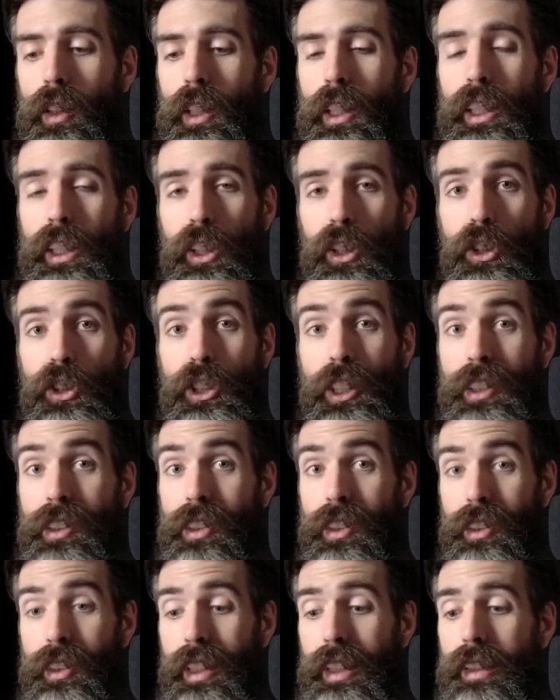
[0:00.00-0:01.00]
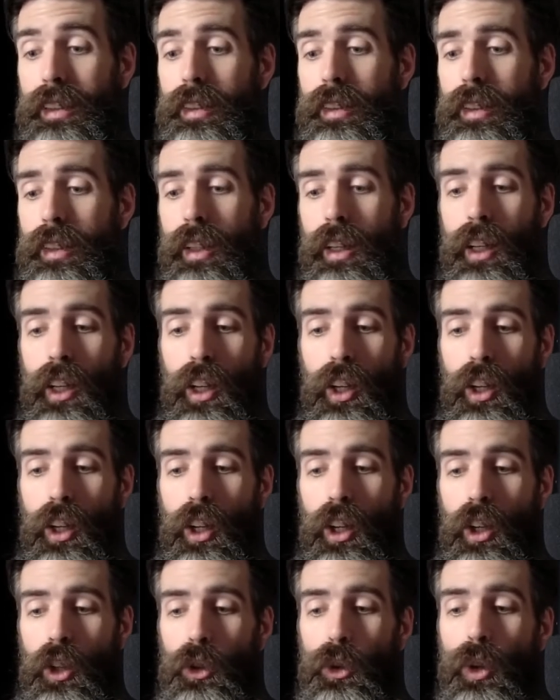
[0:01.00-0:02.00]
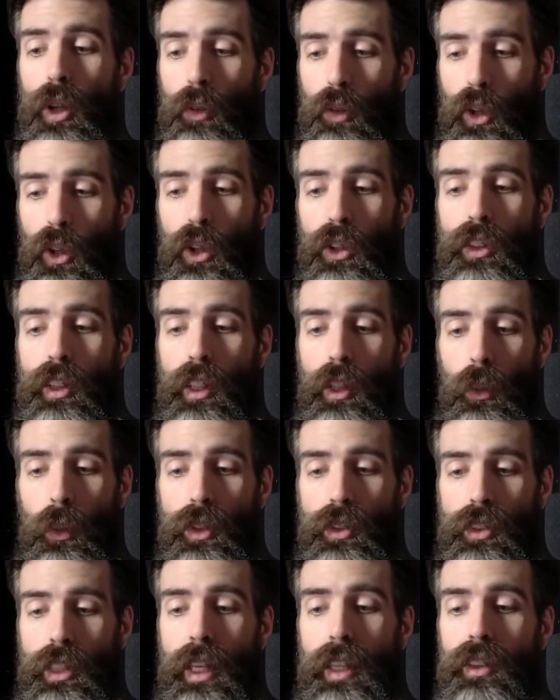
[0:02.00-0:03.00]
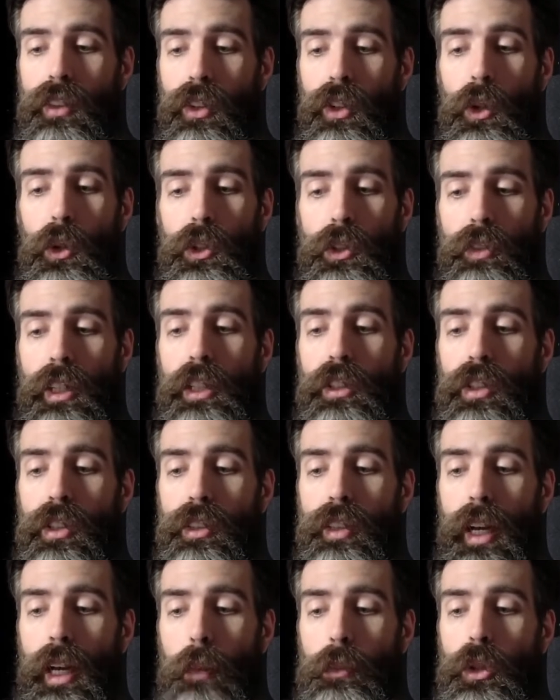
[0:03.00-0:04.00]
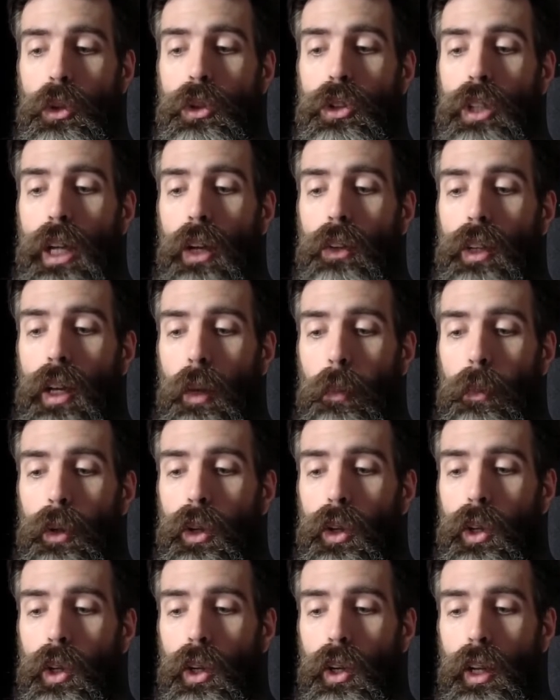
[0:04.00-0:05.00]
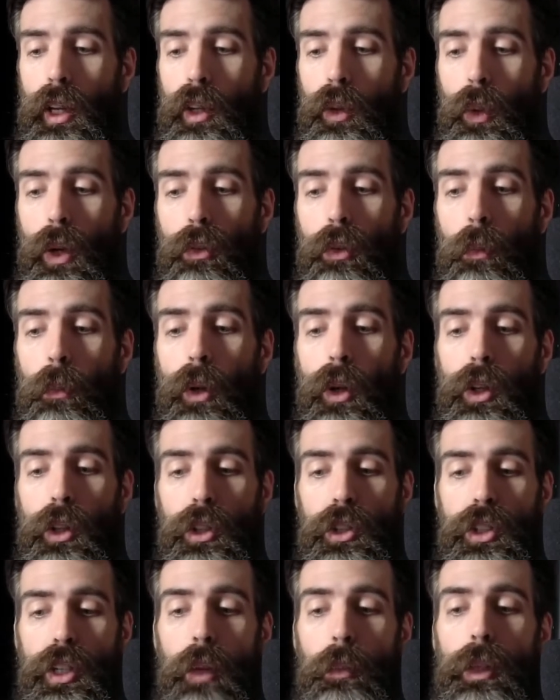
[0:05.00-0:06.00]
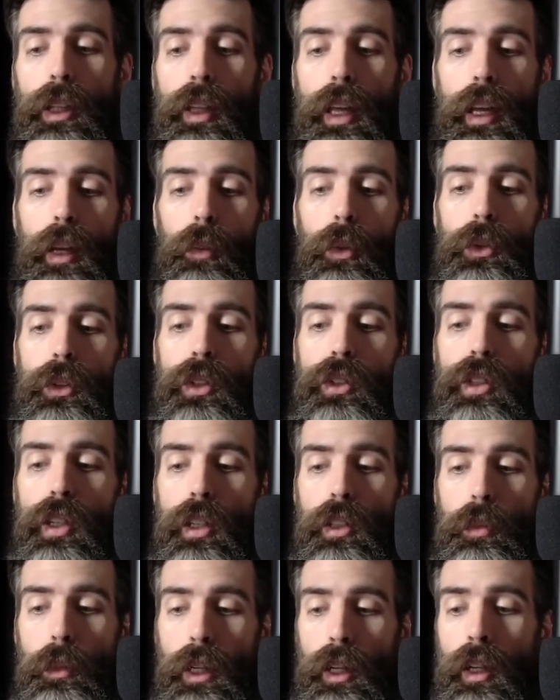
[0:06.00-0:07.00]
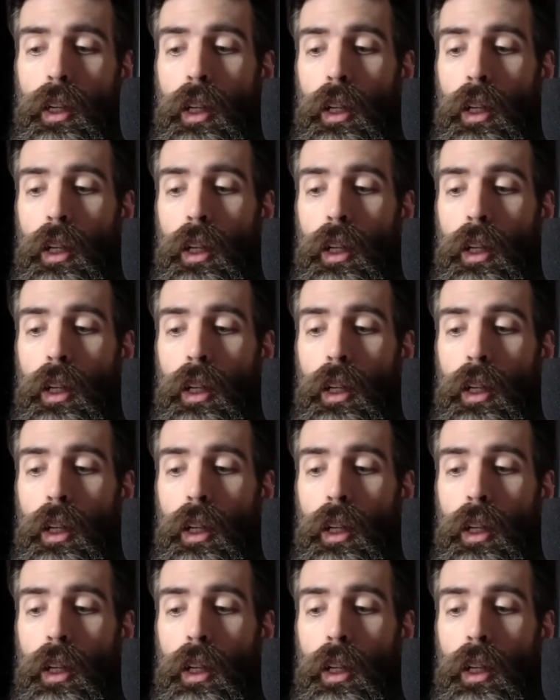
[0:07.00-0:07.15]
Jesus says, "You have heard that it was said to those of ancient times, 'You shall not murder, and whoever murders shall be liable to judgment.'